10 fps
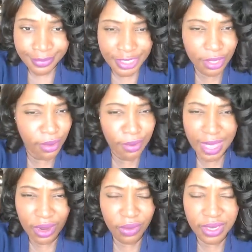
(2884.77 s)
So
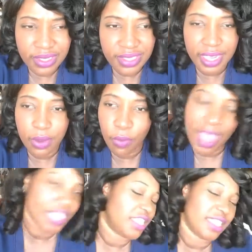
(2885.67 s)
I don't understand
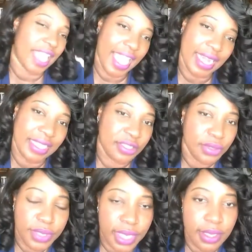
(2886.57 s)
why she's handling. In
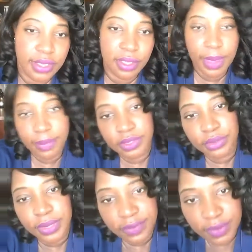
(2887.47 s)
2 years, he'll be able to
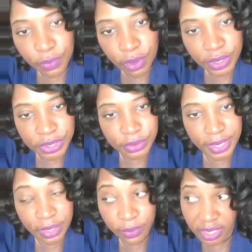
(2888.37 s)
do whatever he want to do
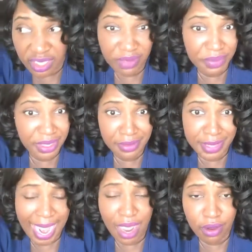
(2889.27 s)
anyway. It could be
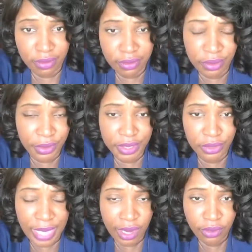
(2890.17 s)
now, according
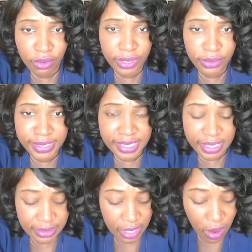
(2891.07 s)
to, I don't know what
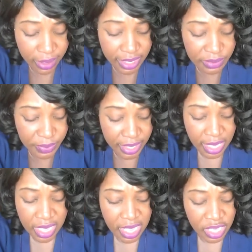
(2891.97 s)
Louisiana's law is, but
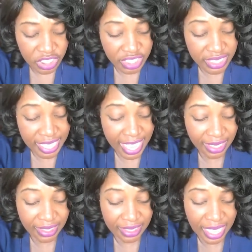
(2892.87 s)
she's
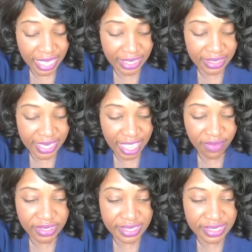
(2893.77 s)
acting like
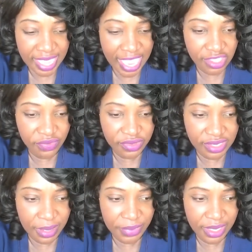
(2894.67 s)
Davis has asked for
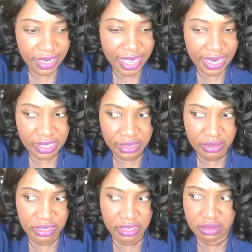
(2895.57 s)
something that
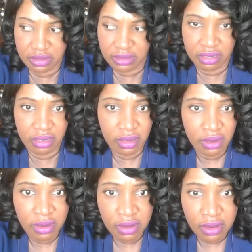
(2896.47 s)
is just
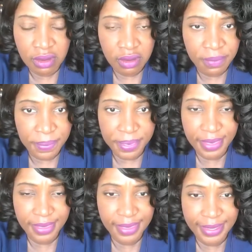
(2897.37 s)

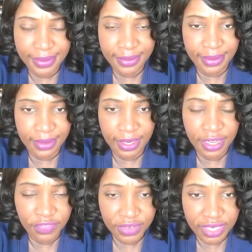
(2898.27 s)
the
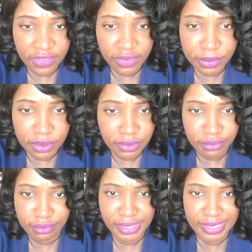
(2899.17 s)

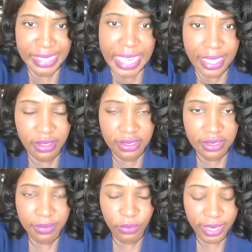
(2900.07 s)
unforgivable sin or
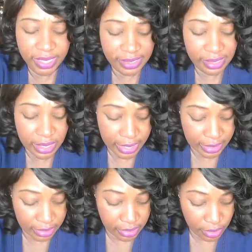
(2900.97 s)
something where his son
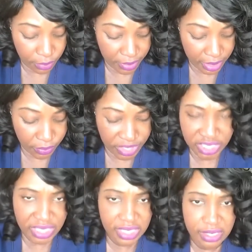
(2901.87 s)
is concerned. But anyway,
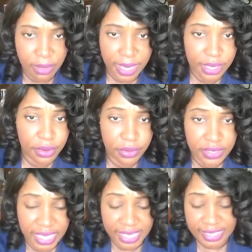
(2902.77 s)
she gets on my nerves,
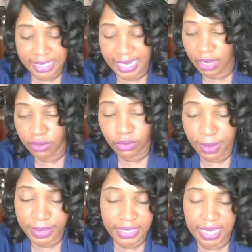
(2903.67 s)
like I said. I don't know
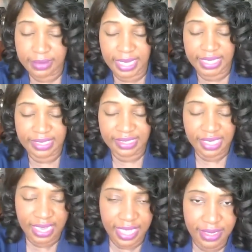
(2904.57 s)
how many times I can
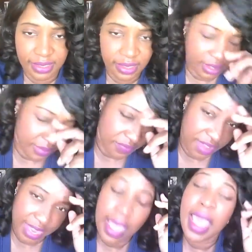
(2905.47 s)
say that to
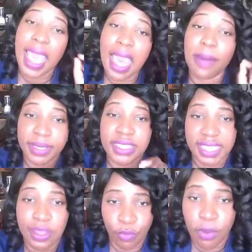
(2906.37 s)
convey how much
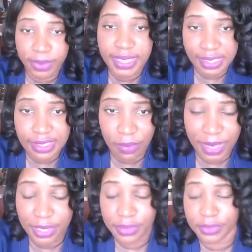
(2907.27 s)
that woman gets on
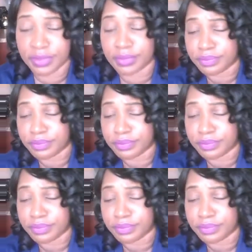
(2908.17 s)
my nerves.